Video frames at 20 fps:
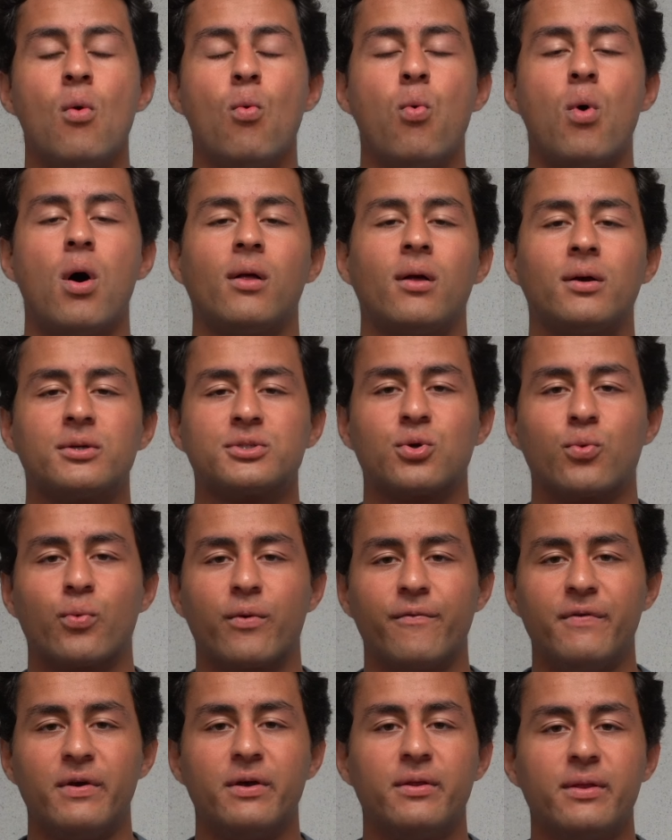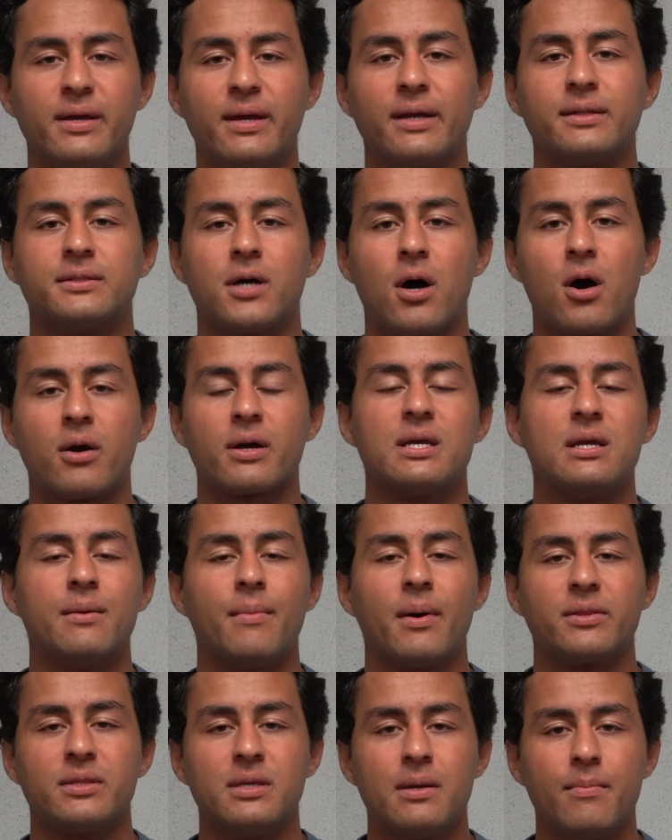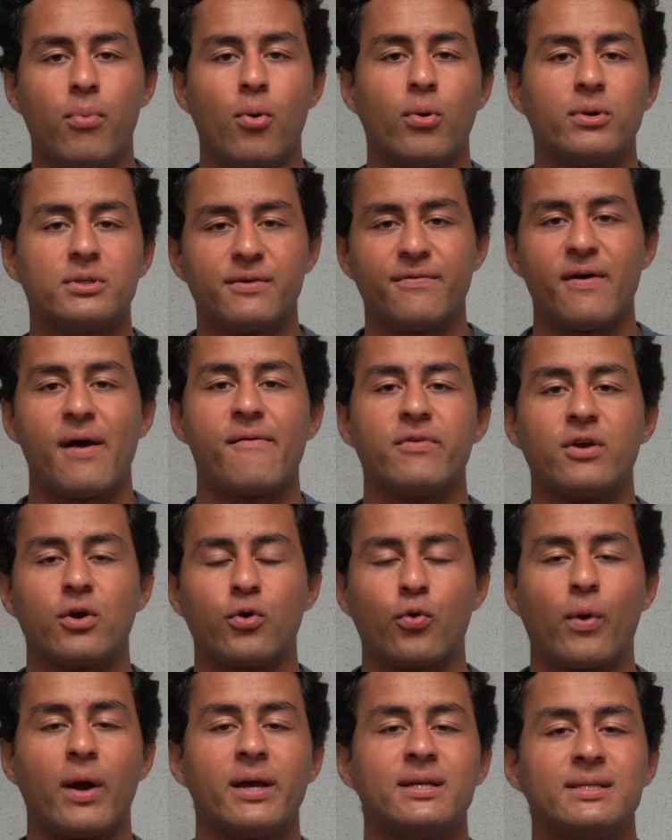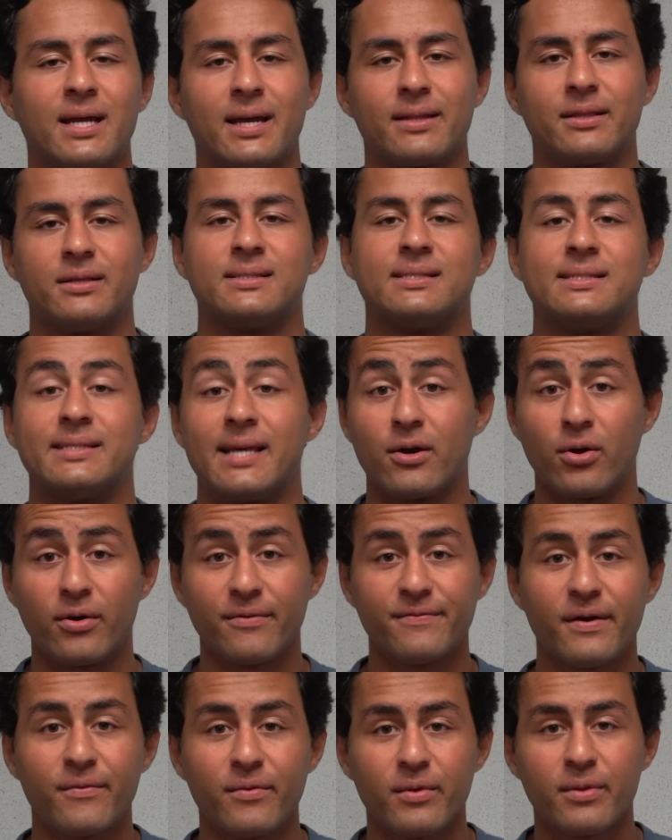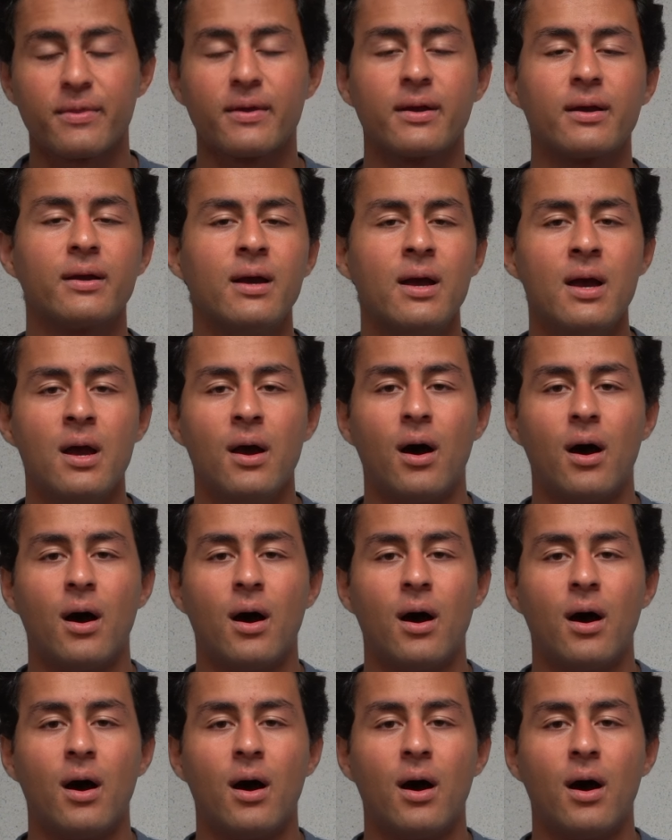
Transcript: while also revealing and talking about the importance of having Christ at the center of everything.